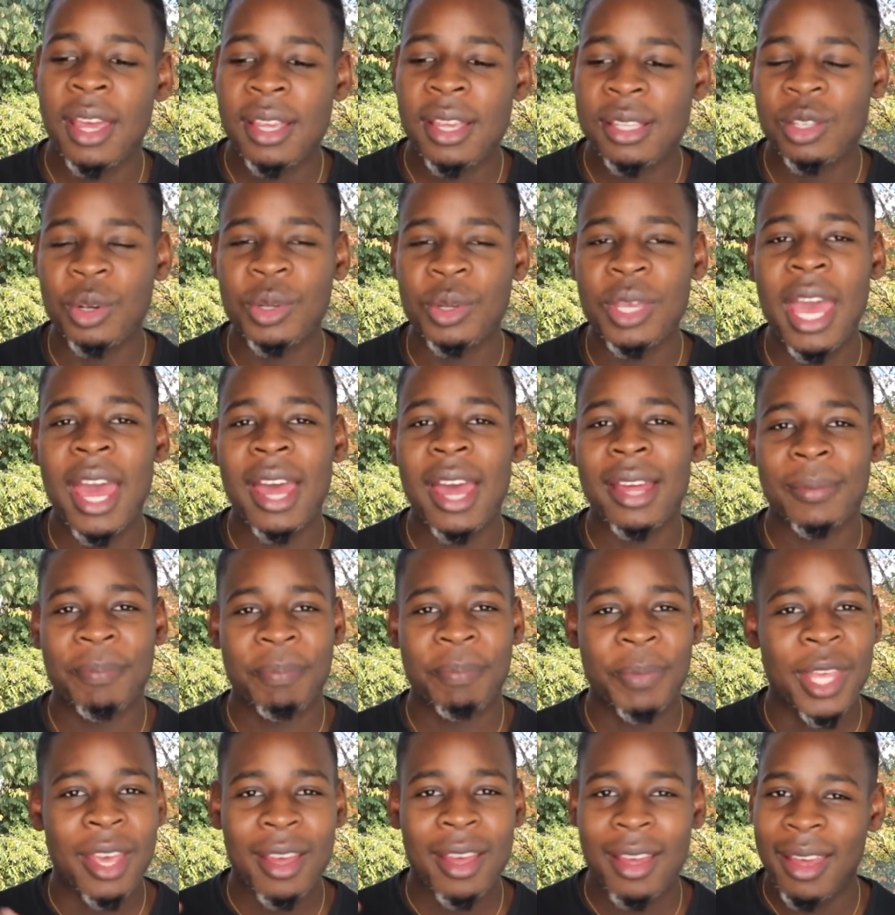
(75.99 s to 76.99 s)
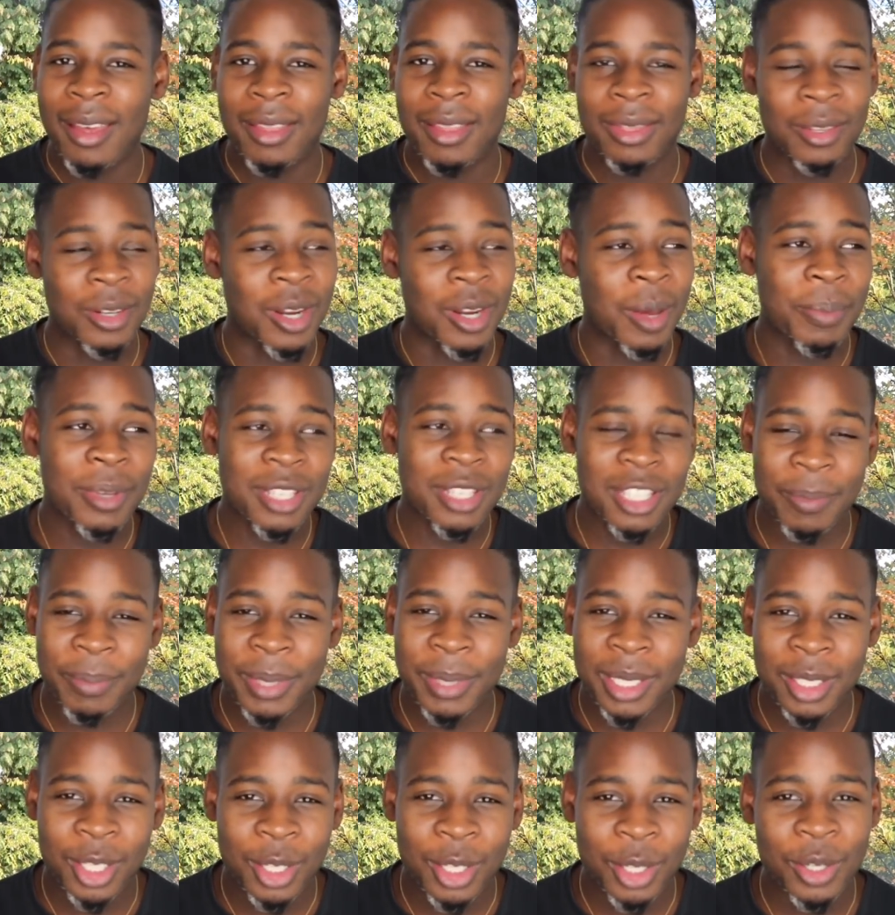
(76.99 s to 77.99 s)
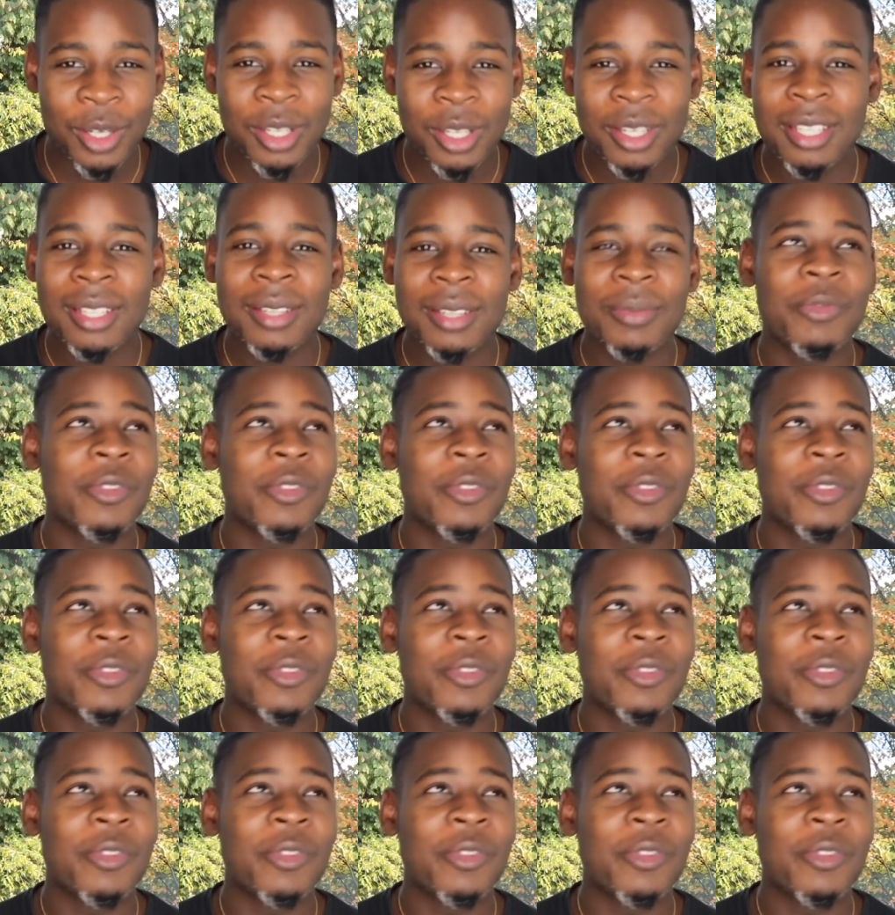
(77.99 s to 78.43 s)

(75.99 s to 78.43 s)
So yeah, the numbers have been good.